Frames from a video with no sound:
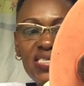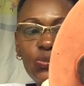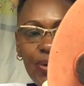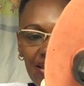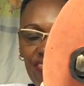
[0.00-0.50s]

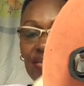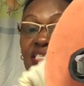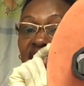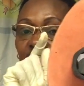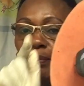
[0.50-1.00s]
where the
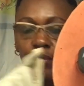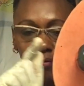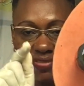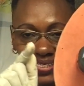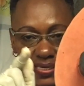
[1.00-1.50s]
tip of
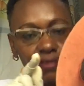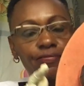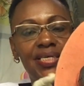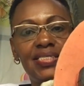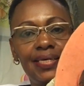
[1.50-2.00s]
the
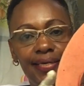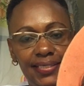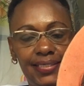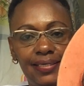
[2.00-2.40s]
cervix is.